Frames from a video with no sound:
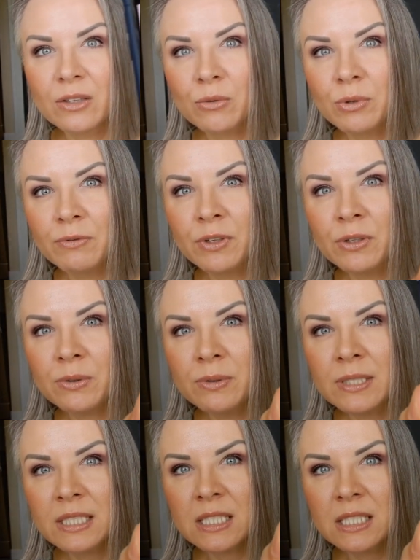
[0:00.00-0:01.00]
the
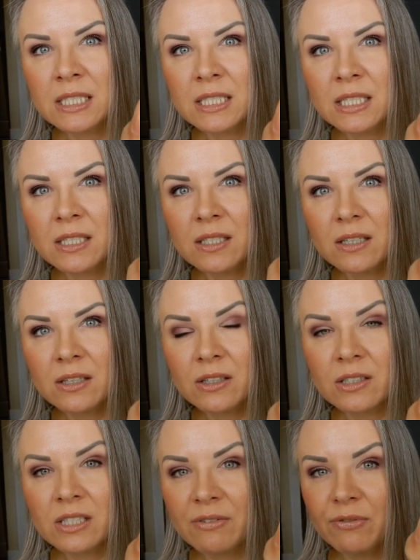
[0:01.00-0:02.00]
reviews
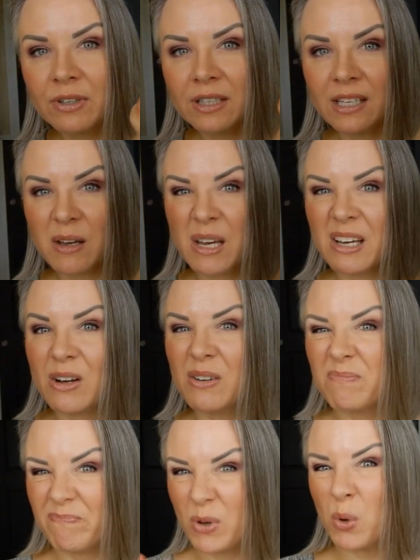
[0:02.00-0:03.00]
are
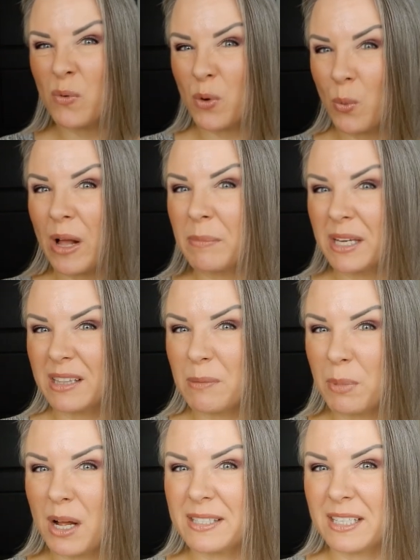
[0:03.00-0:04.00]
definitely
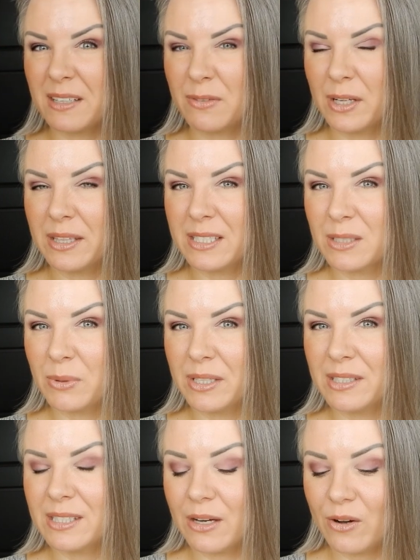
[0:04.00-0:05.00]
overwhelmingly positive on this
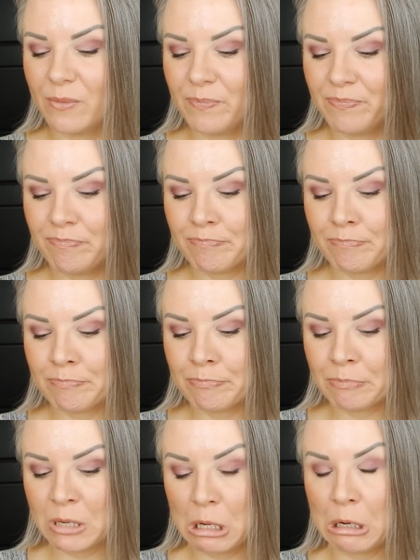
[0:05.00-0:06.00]
one. So,
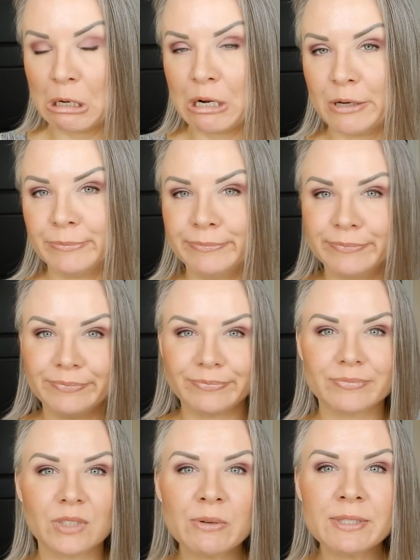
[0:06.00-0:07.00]
I don't know.
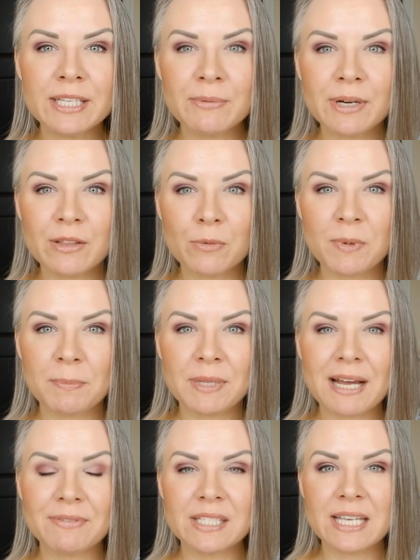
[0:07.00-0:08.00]
Go see what other people
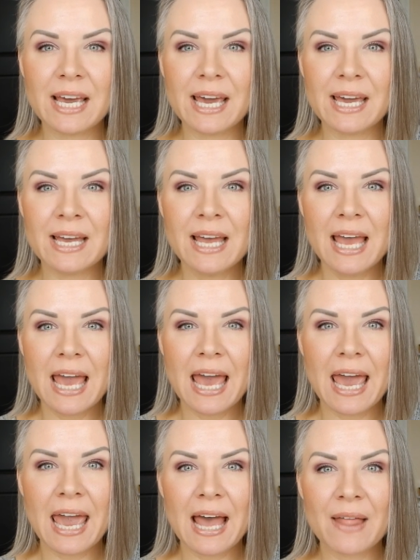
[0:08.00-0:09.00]
have to say
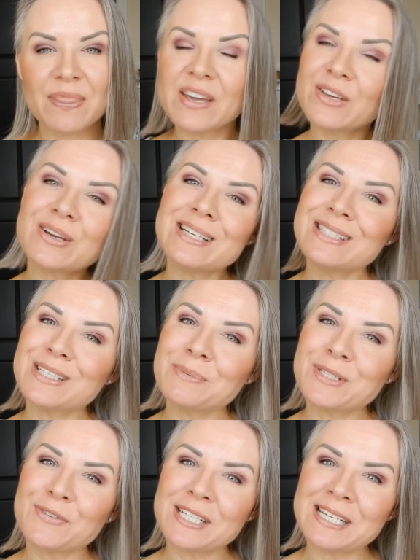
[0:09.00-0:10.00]
and thank you guys so
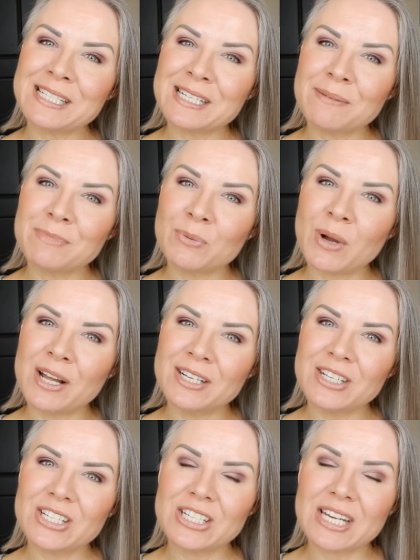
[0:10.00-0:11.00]
much for taking time to
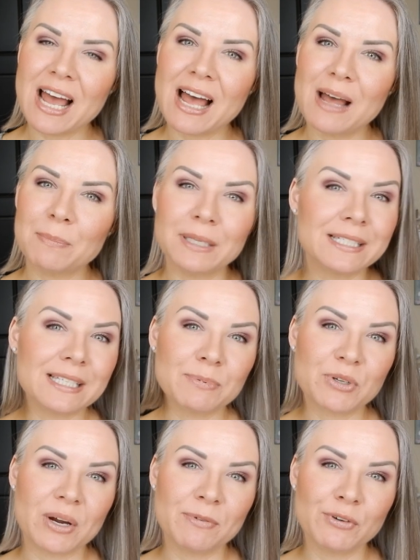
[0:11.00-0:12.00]
watch. Uh, please
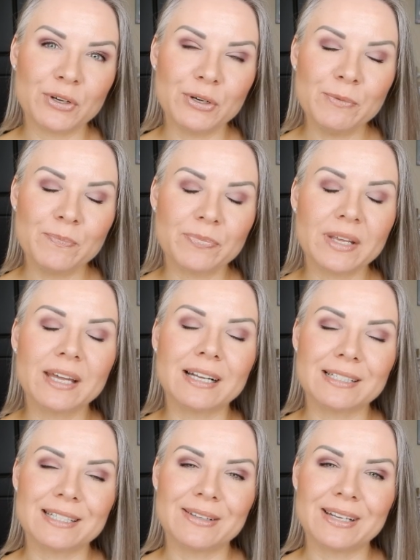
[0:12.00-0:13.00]
subscribe if you're new, and
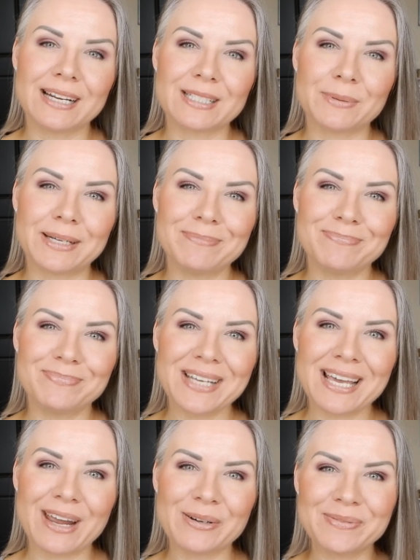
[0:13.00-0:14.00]
I'll see you in the next one.
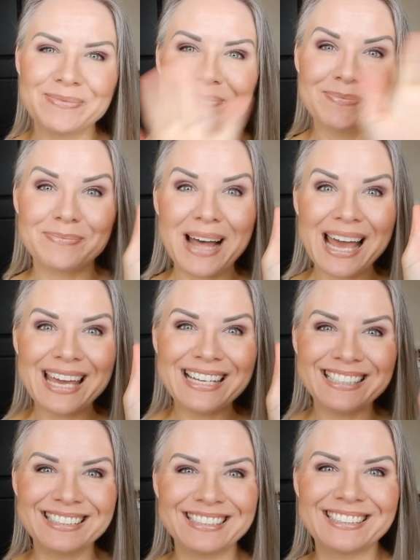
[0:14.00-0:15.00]
Take care. Bye.